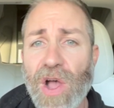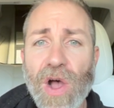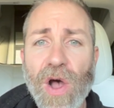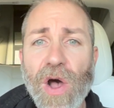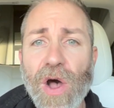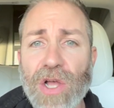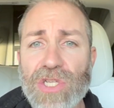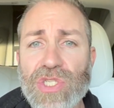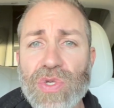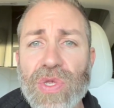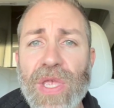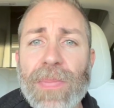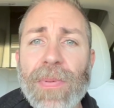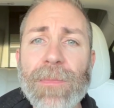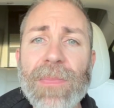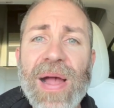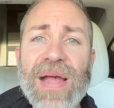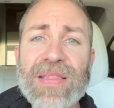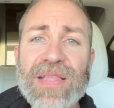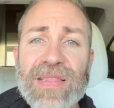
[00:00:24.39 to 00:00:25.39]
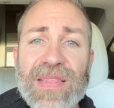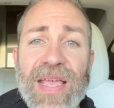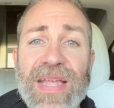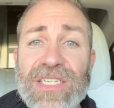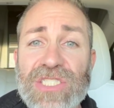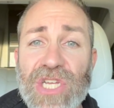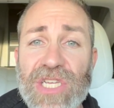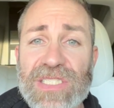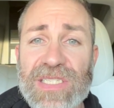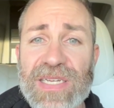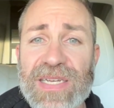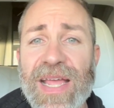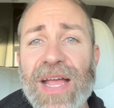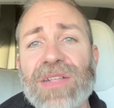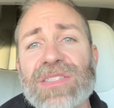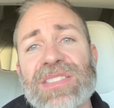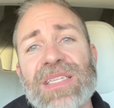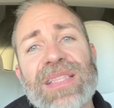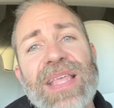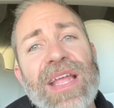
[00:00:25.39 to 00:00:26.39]
Also, keep in mind that they just
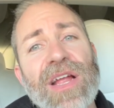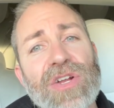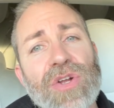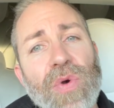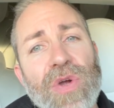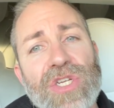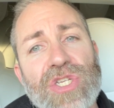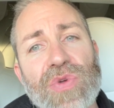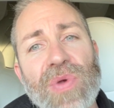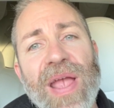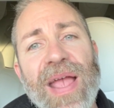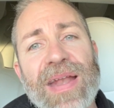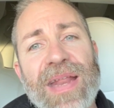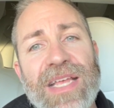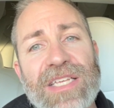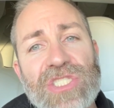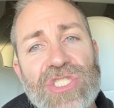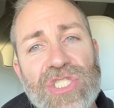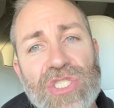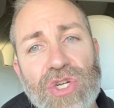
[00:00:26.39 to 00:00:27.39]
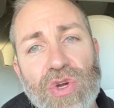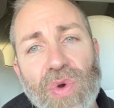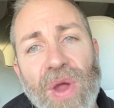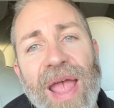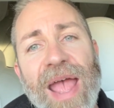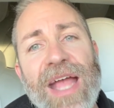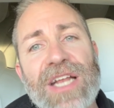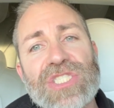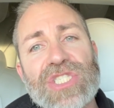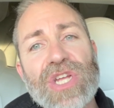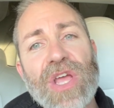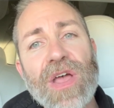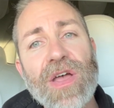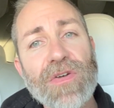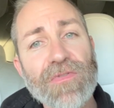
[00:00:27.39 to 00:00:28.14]
announced that they are going to add a scratch